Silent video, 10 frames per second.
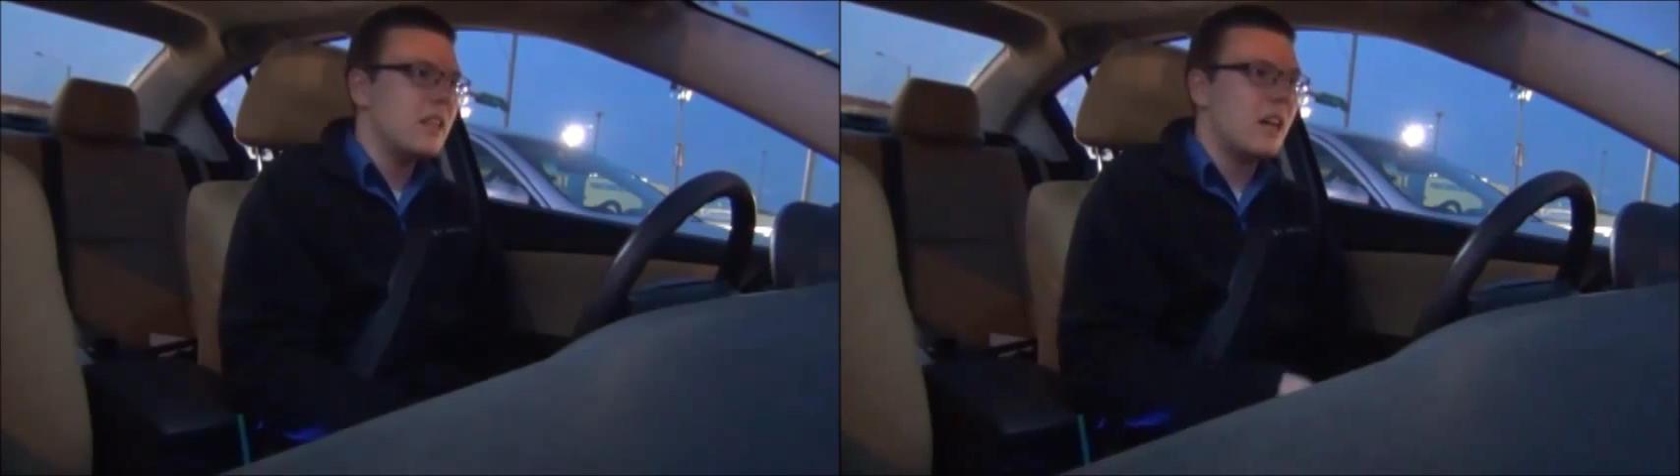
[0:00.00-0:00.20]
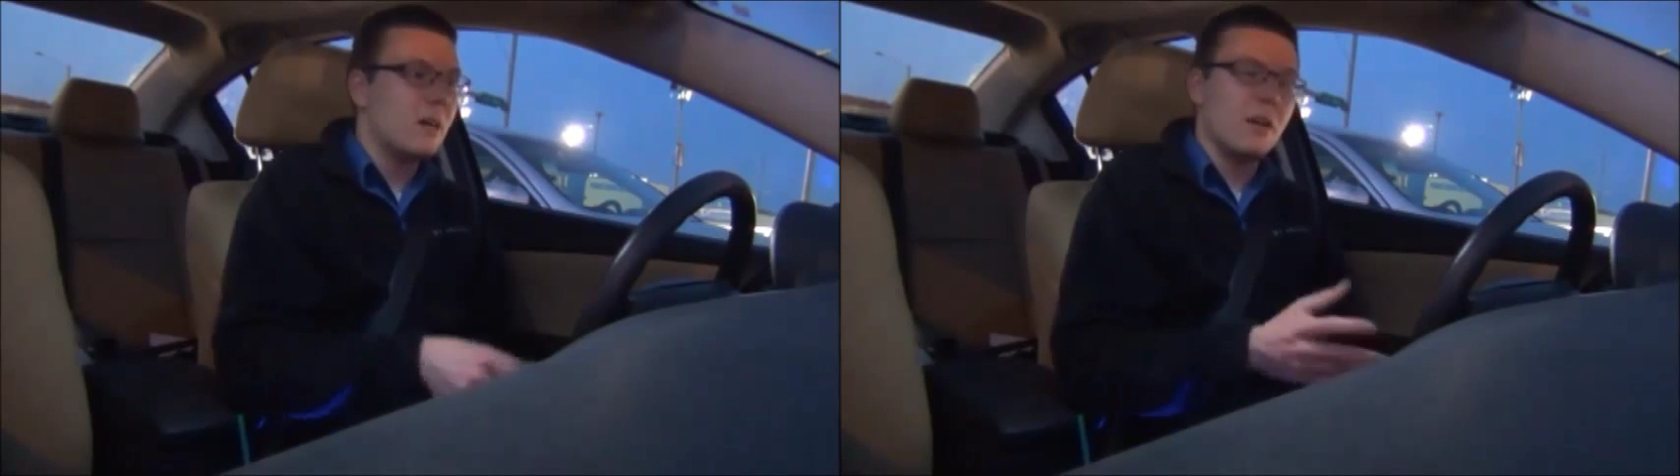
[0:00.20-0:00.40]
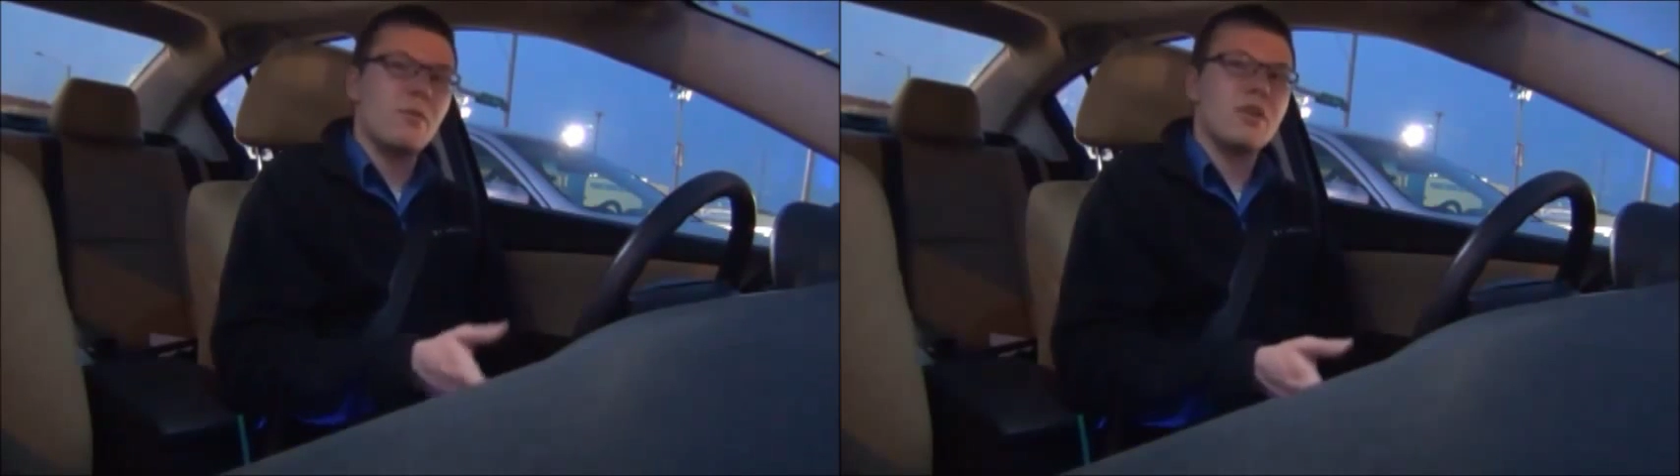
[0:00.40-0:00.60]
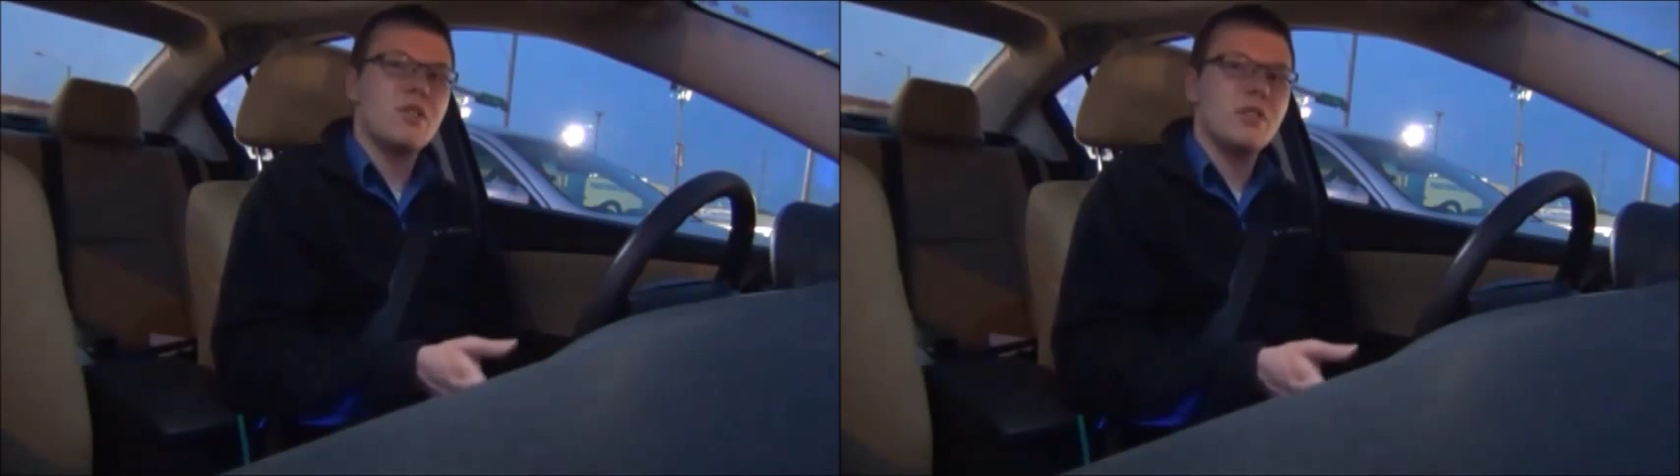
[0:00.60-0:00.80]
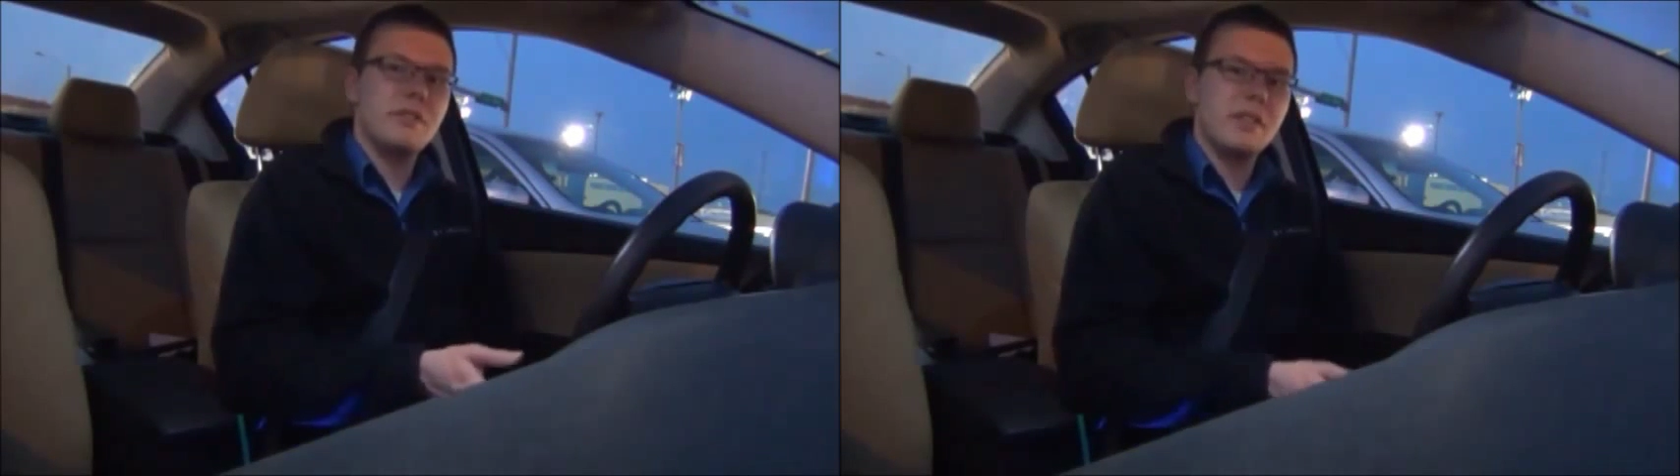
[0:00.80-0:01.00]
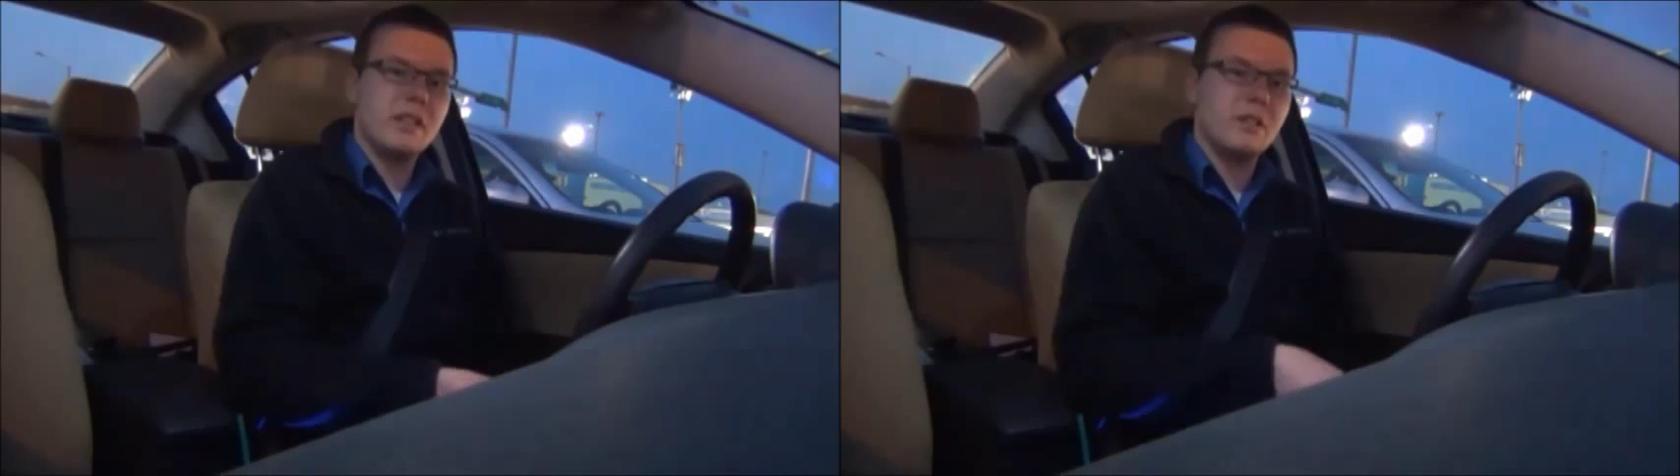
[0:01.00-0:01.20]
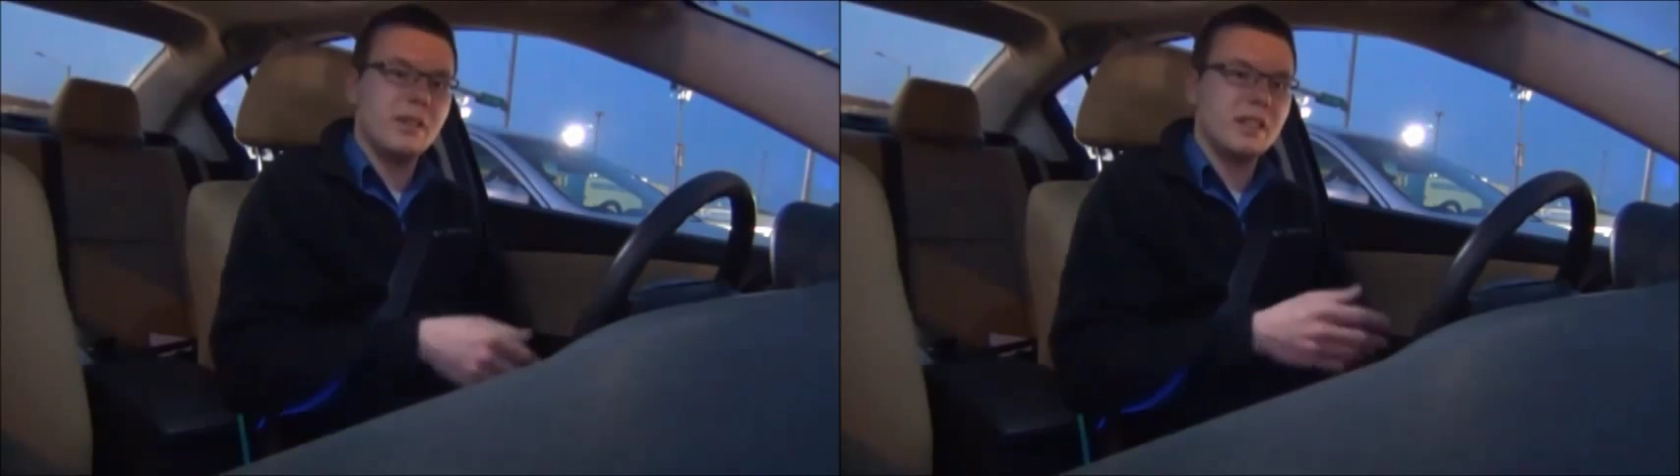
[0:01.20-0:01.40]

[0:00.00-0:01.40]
And once you do get going,